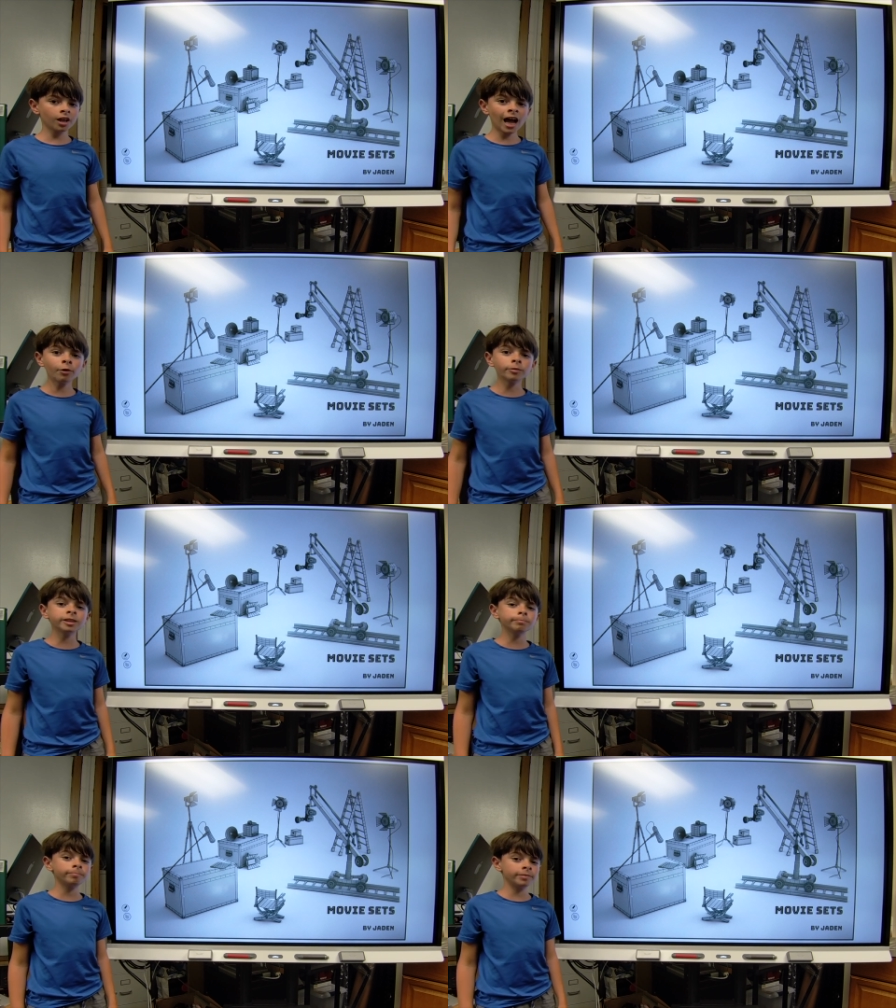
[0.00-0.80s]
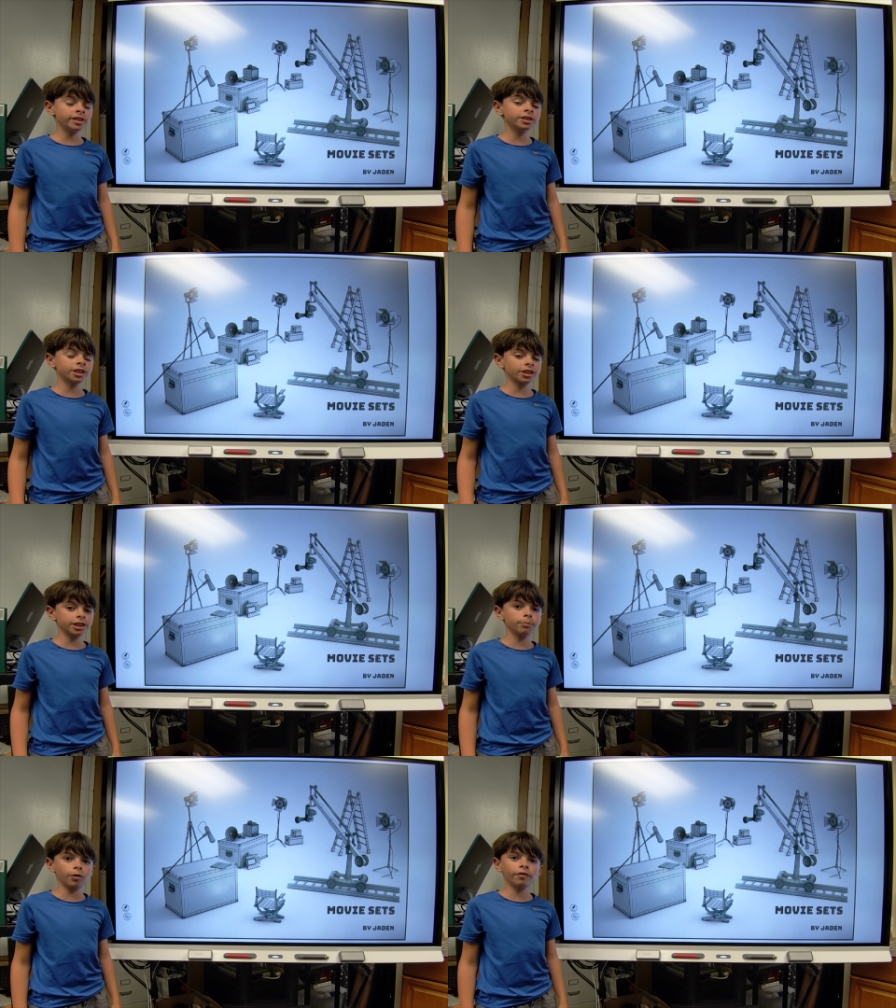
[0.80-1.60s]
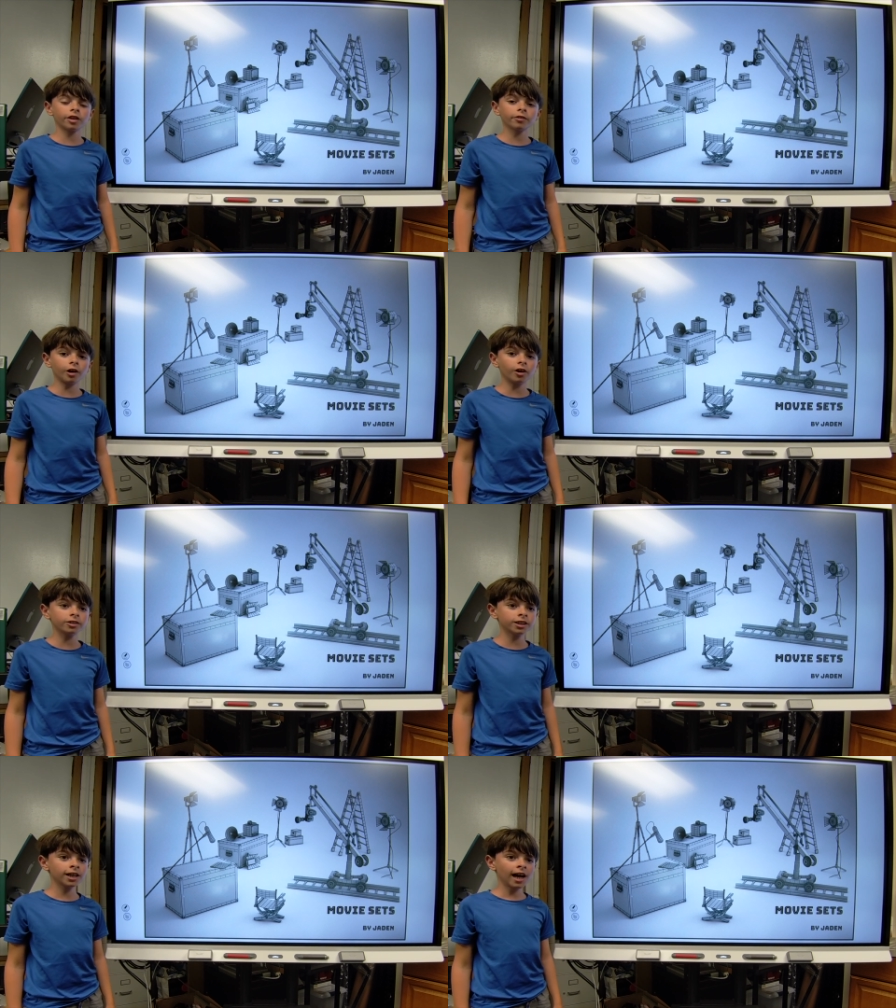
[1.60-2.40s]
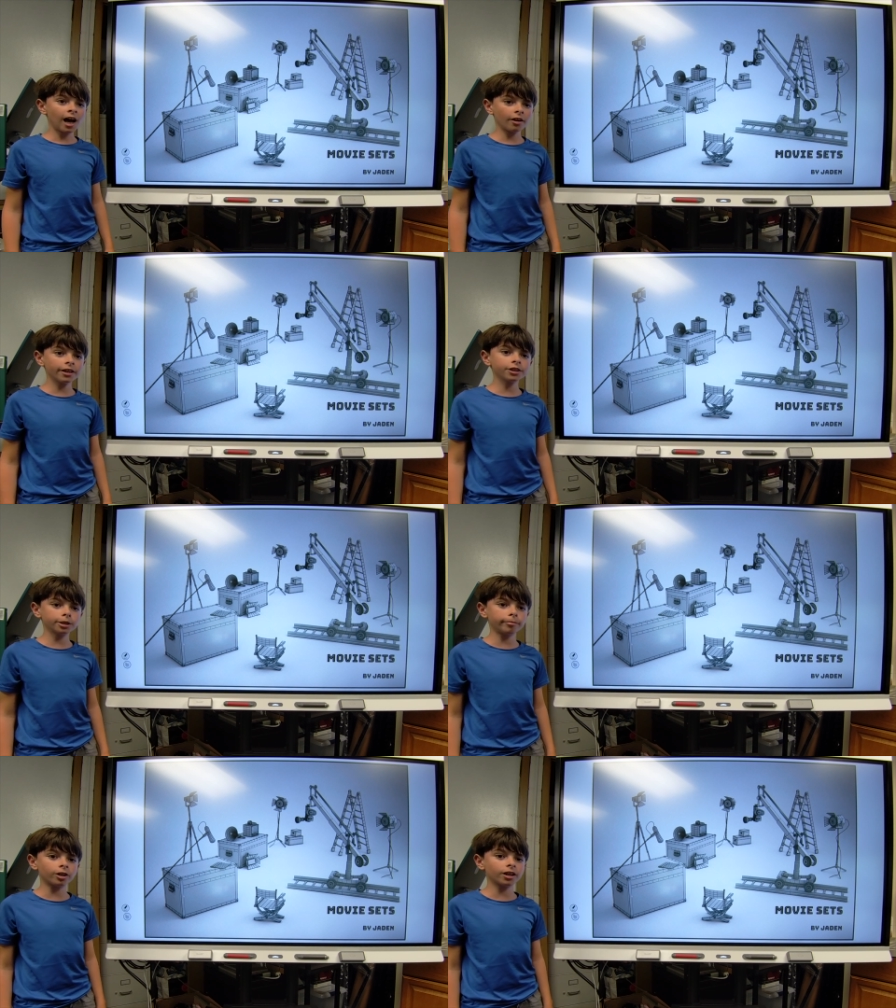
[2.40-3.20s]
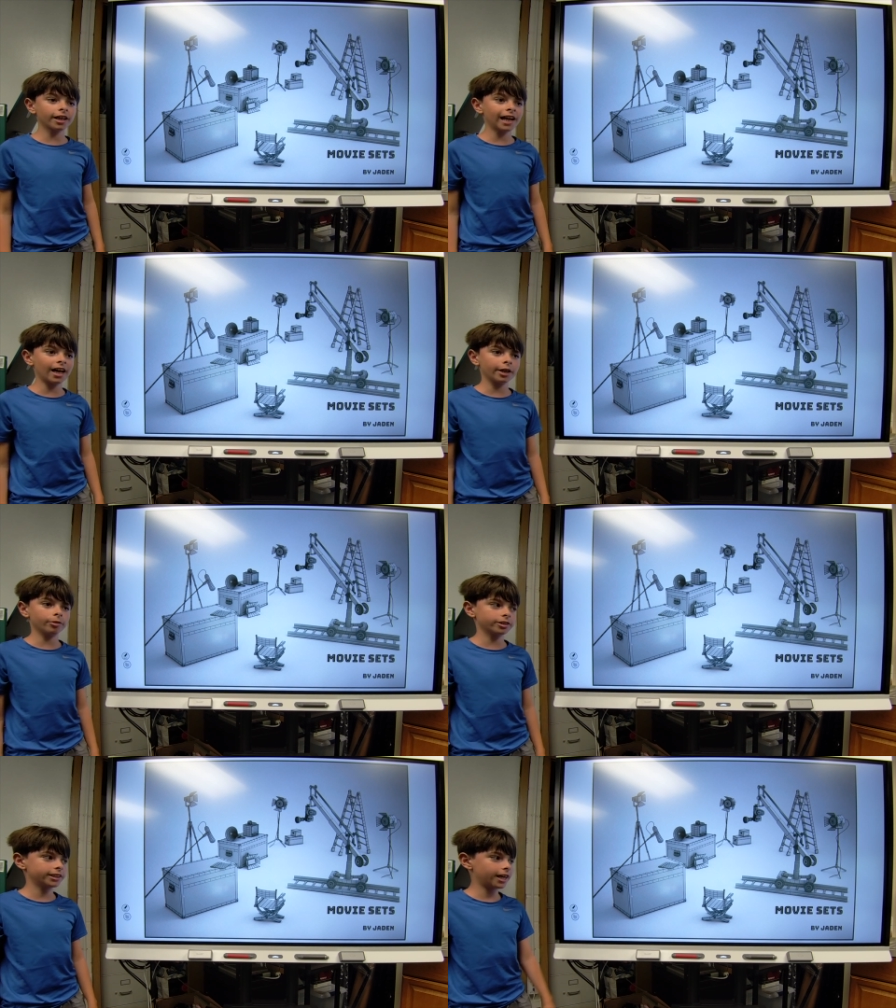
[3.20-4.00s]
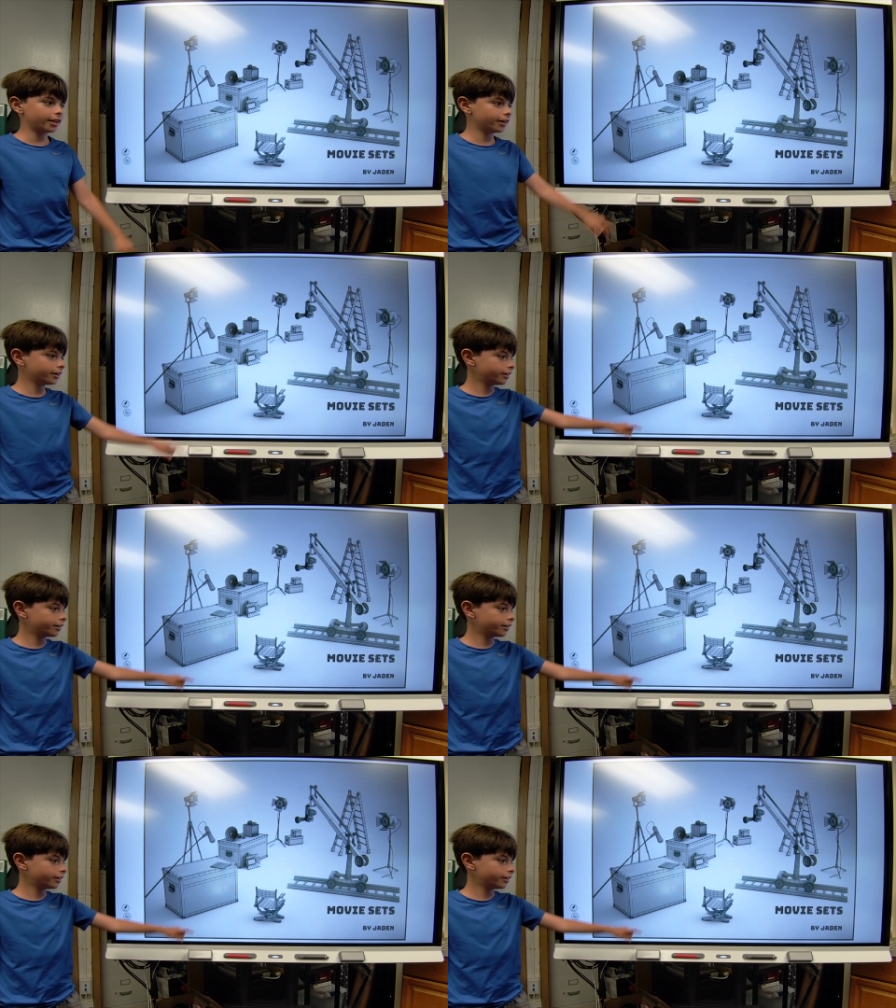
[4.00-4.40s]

I will be discussing both of their roles, how they are similar, and how they work together.